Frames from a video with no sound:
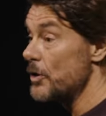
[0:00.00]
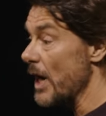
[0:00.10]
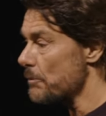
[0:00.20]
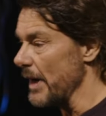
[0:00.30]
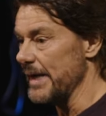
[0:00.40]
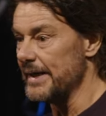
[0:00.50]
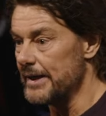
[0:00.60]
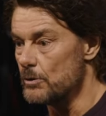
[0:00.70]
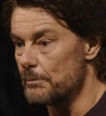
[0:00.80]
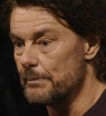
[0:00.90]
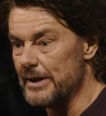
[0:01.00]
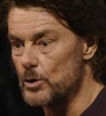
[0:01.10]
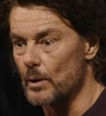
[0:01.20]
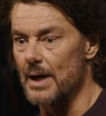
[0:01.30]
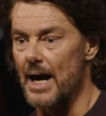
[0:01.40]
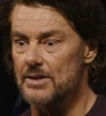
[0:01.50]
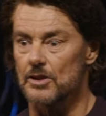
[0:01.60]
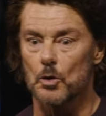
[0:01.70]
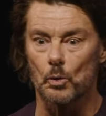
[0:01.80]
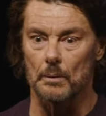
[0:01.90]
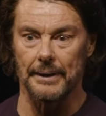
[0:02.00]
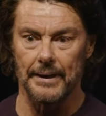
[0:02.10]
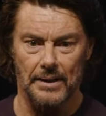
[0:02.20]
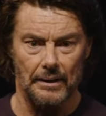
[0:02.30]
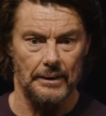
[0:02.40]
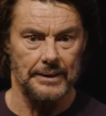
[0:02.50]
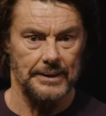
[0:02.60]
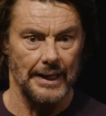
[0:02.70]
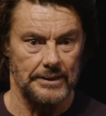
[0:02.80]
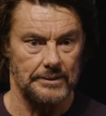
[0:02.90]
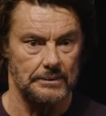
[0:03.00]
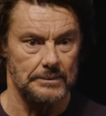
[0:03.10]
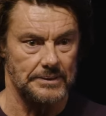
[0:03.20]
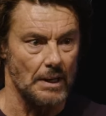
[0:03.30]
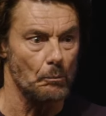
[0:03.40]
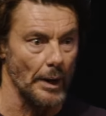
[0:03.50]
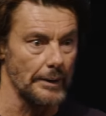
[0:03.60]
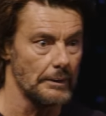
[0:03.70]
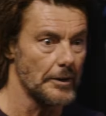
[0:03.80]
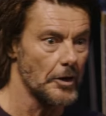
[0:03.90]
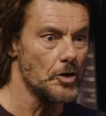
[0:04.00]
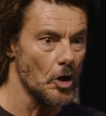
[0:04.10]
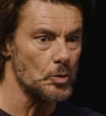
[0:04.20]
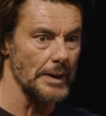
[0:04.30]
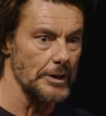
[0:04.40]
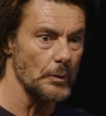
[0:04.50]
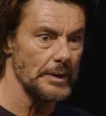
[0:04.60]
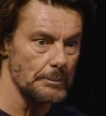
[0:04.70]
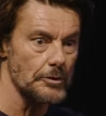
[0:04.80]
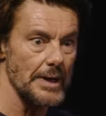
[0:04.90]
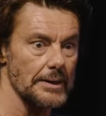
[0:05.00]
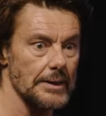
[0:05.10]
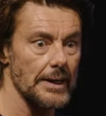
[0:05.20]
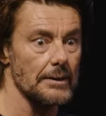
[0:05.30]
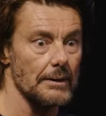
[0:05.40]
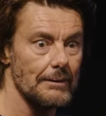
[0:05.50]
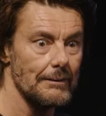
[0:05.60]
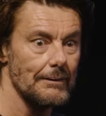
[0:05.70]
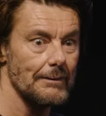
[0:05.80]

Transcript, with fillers: You can't put anything into a, into a glass and call it beer. No, it takes someone who knows what they're doing to put that together.